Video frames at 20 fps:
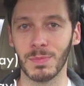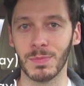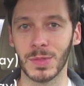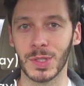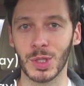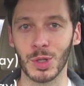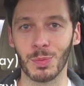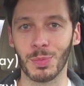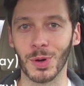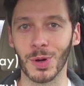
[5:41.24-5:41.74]

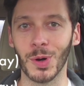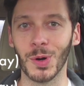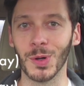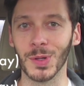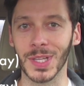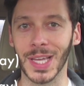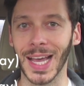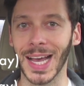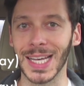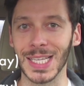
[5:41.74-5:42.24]
super
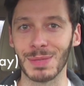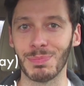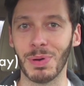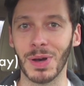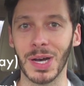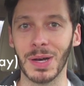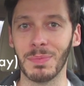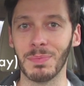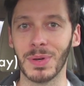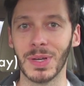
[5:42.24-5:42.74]
old gas
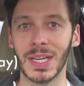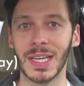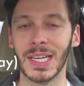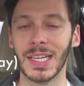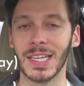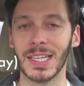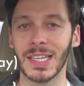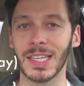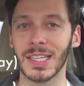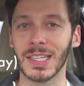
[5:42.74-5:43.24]
pump,
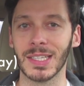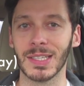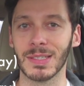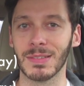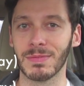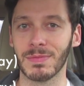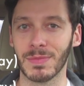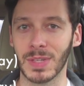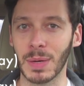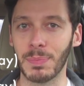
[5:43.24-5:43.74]

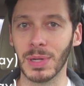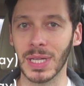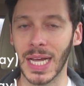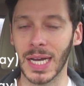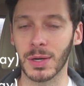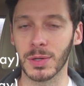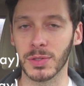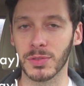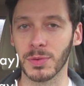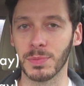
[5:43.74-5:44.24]
a couple
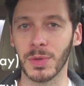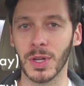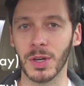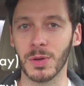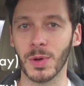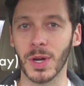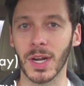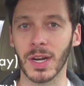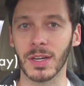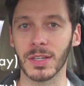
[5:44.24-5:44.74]
hours from
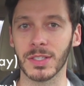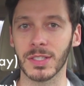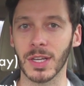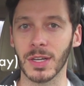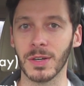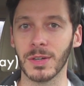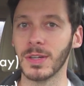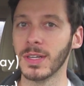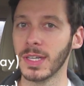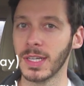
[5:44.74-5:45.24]
nowhere,
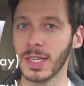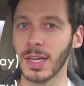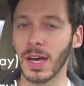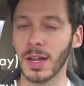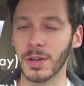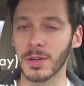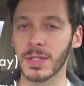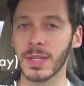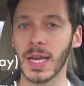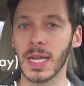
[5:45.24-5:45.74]
so
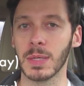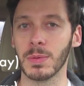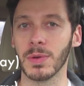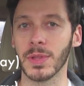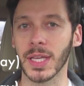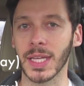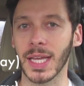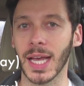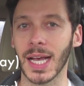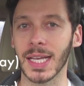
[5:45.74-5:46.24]
understandable
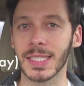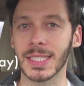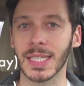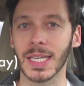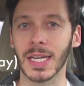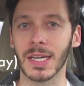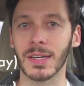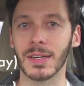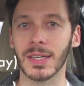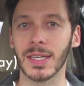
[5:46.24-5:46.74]
the gas
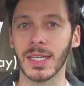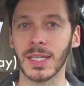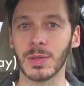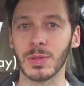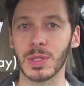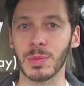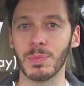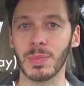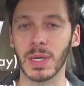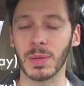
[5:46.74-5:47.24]
there
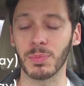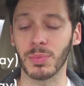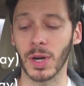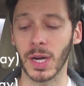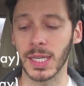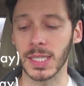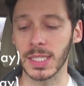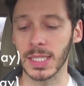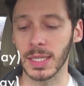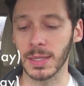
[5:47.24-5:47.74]
was a bit
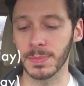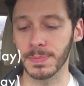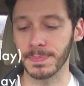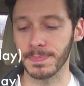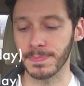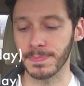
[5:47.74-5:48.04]
pricey.